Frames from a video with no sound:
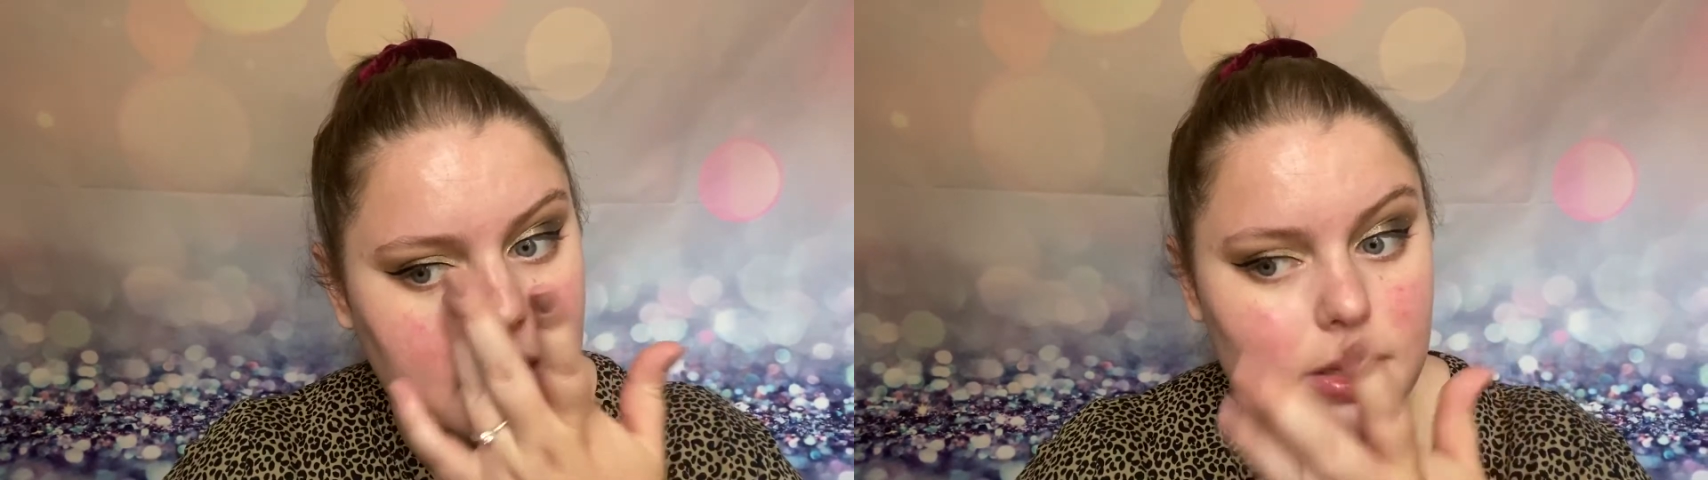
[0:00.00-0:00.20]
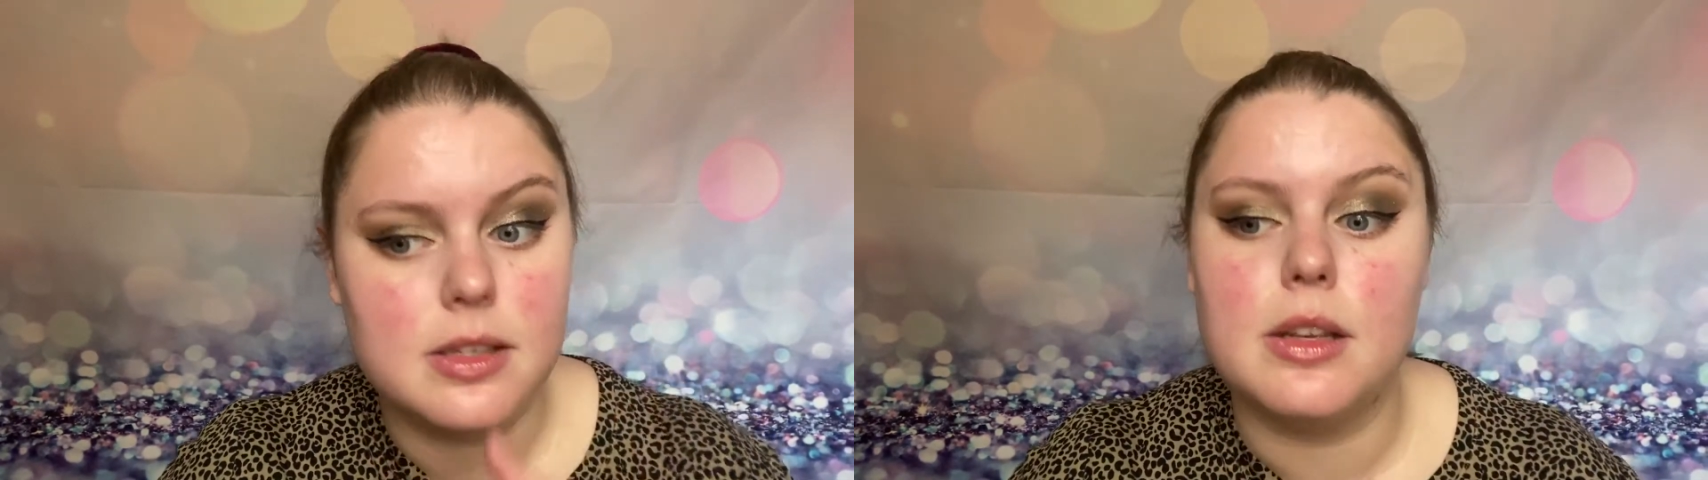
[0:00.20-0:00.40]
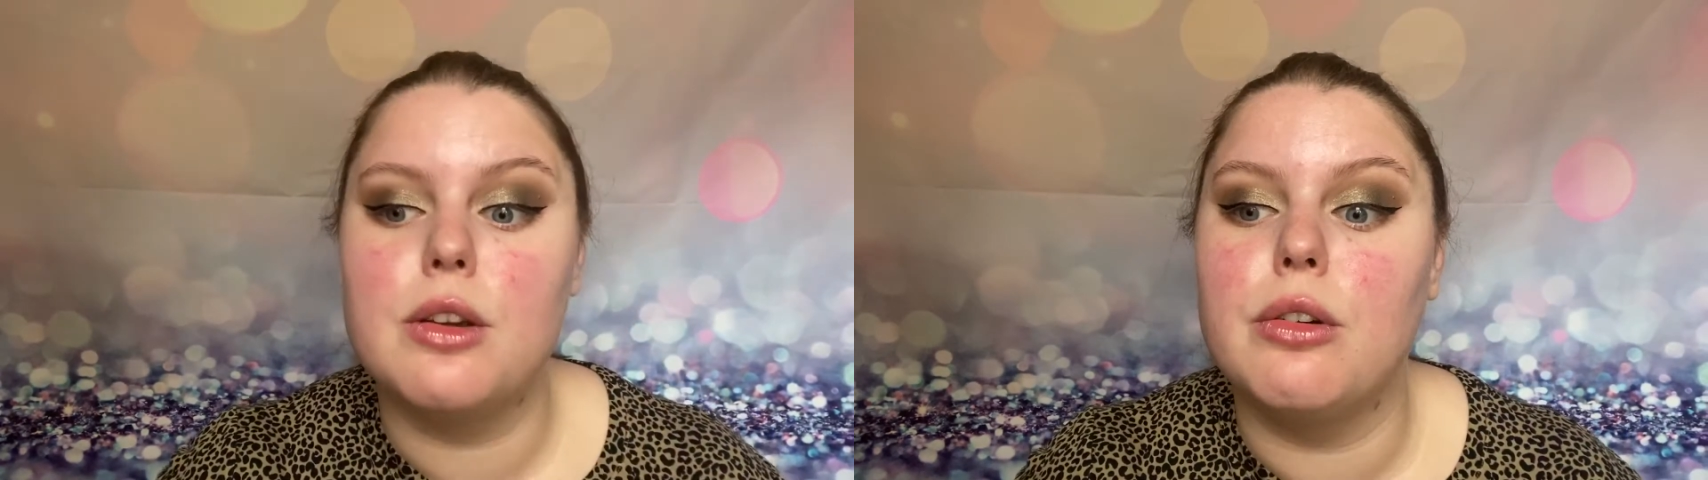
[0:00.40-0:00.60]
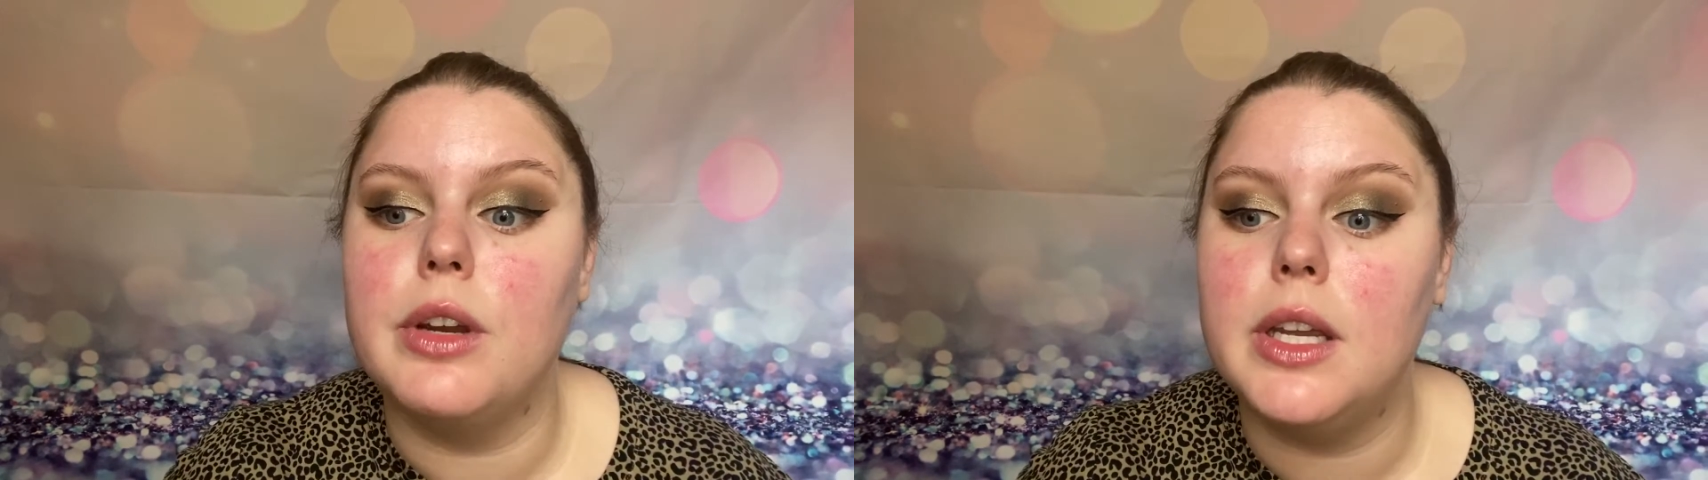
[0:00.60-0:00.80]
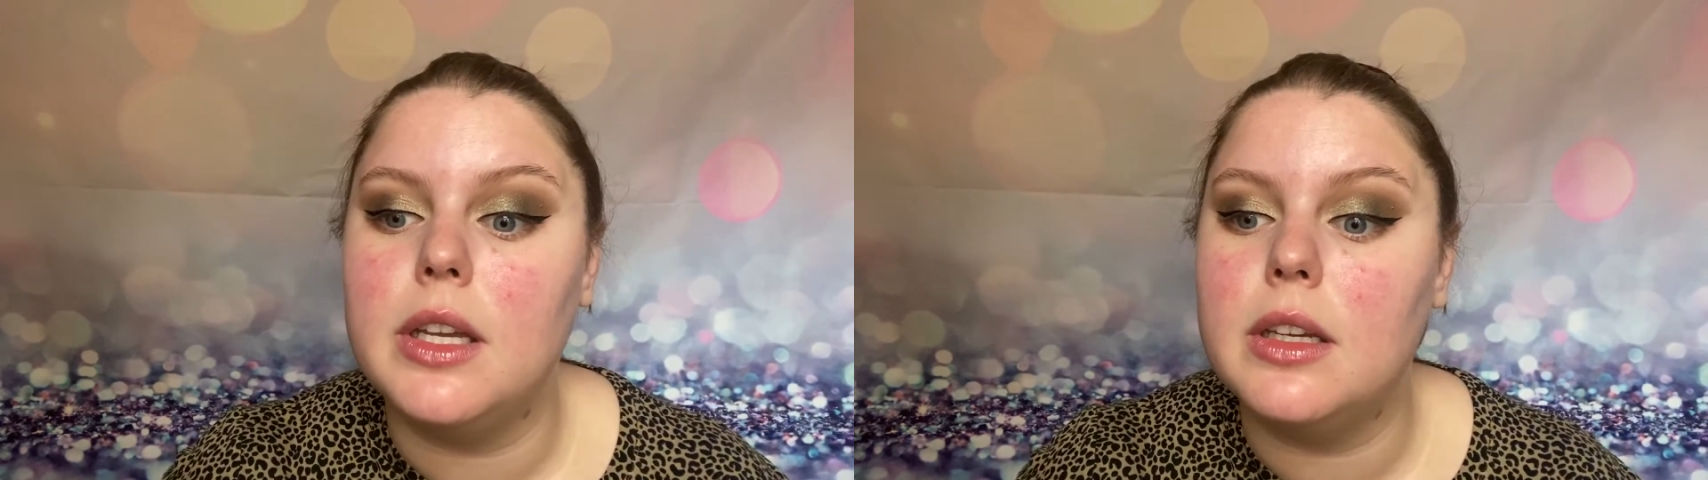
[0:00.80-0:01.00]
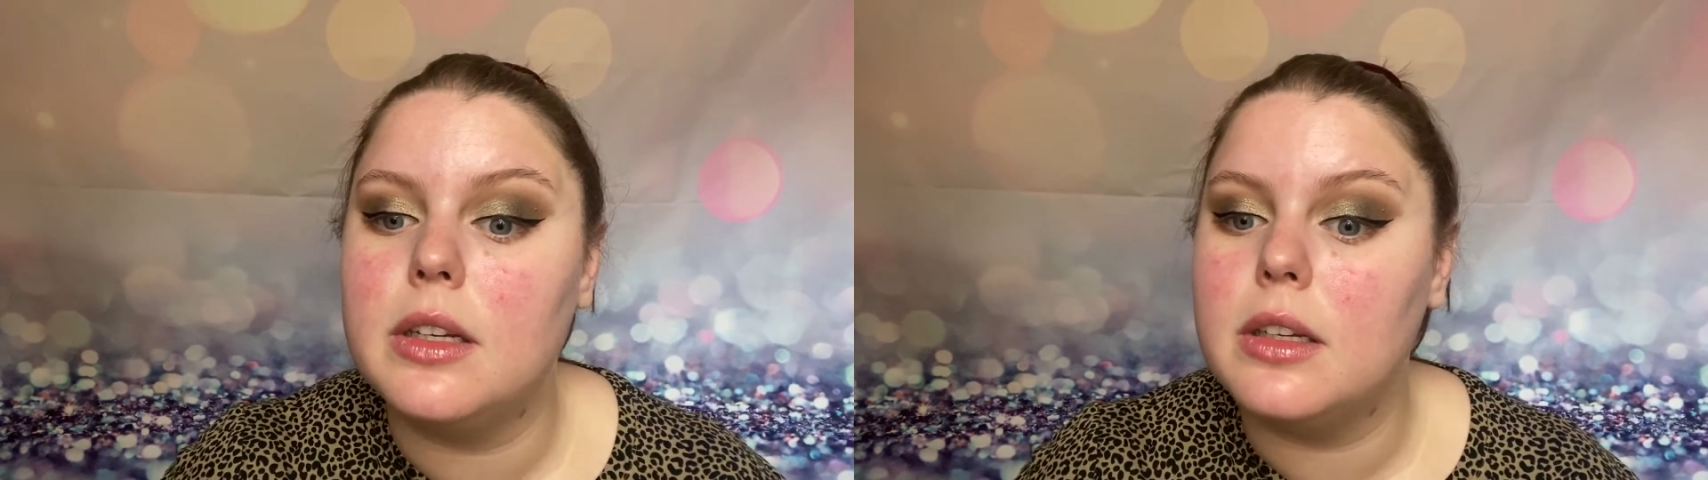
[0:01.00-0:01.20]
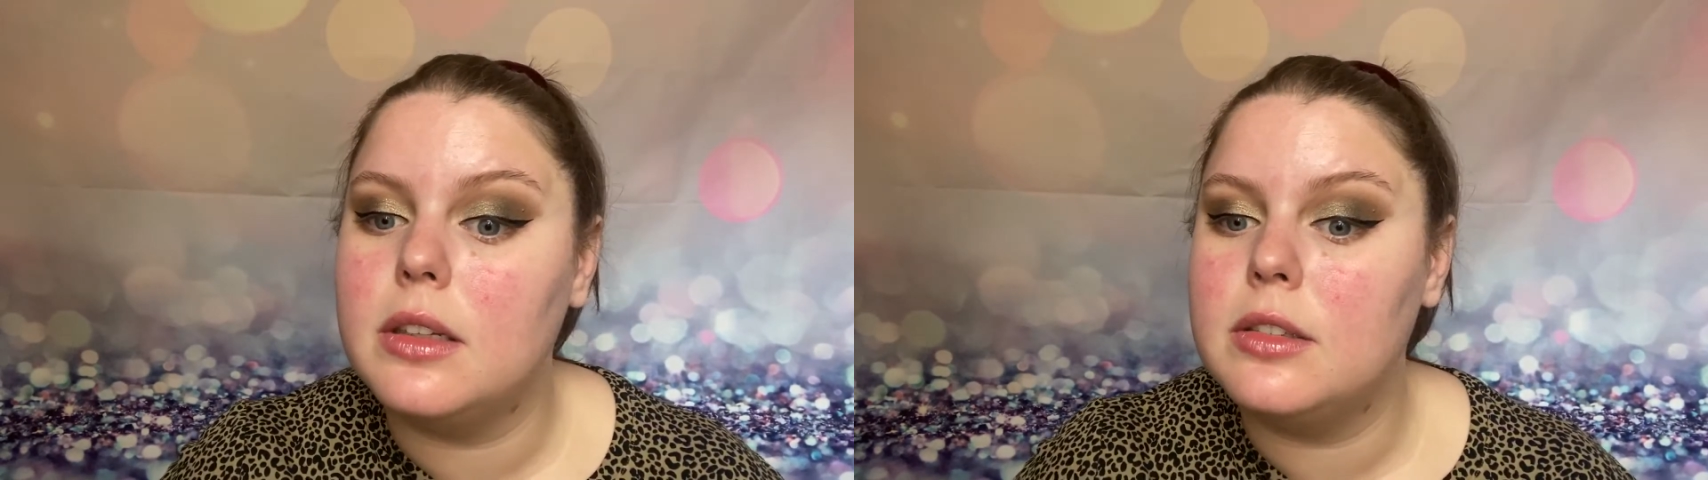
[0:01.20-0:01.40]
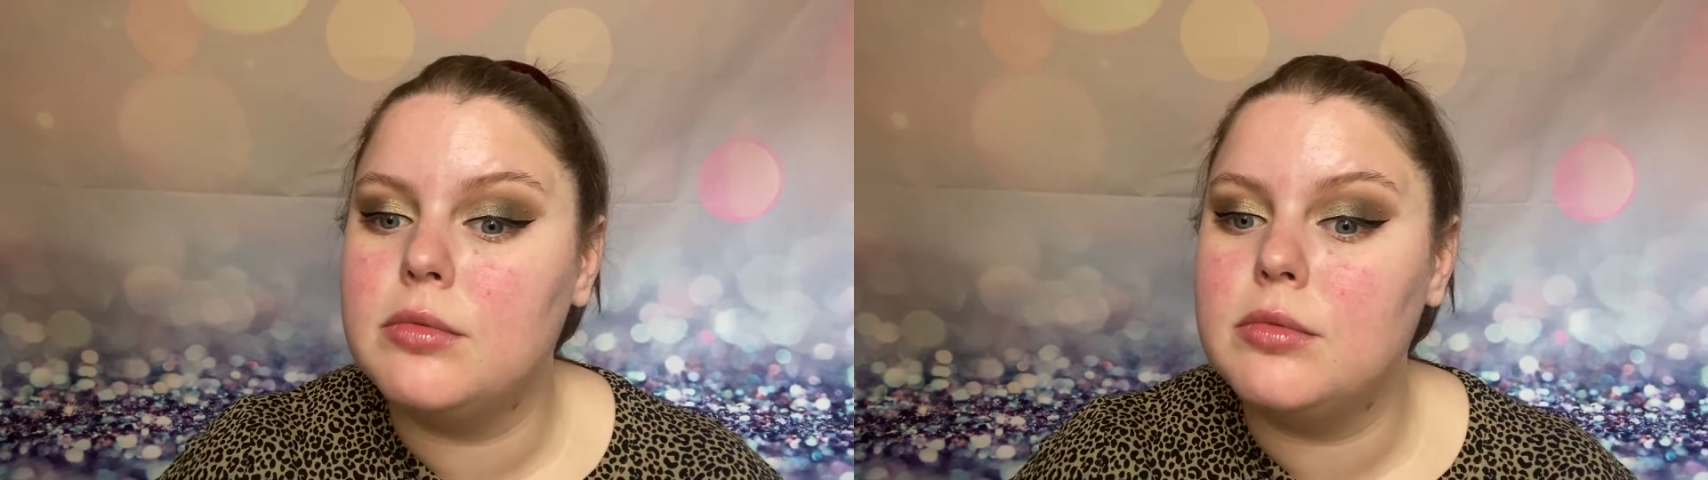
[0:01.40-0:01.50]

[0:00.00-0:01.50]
this green